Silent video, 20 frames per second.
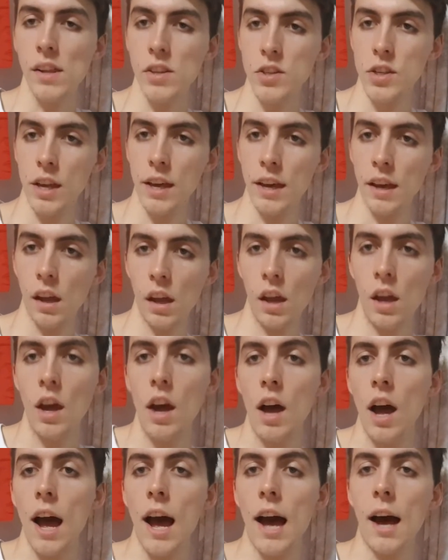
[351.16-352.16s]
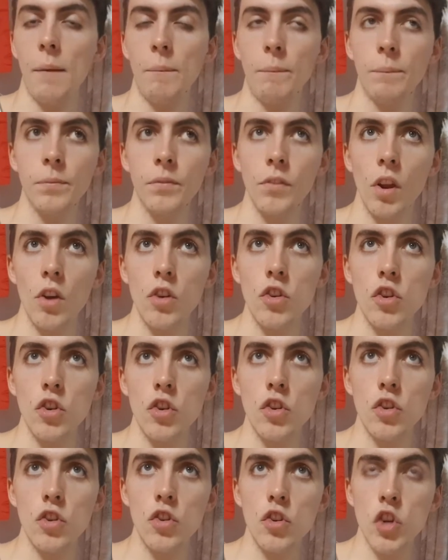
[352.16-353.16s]
she made me laugh
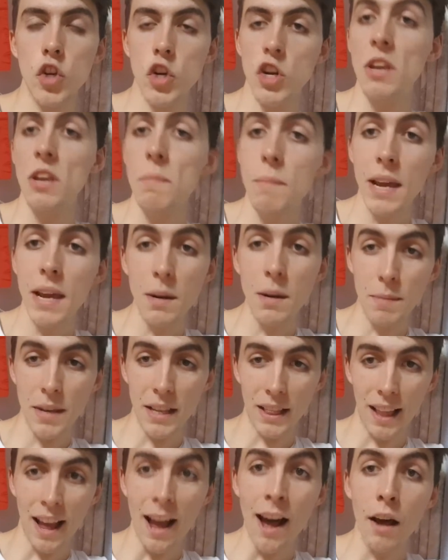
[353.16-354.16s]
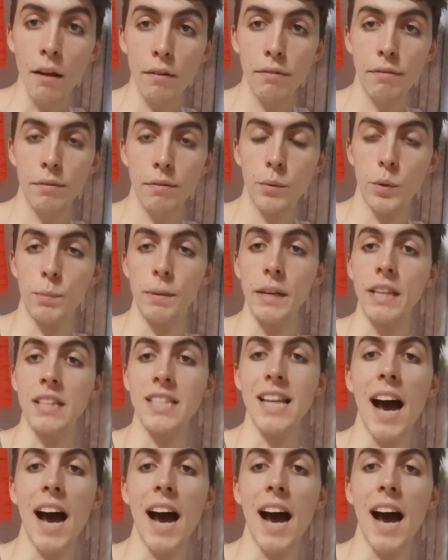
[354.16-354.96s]
would be ta rang wo xiao xilai,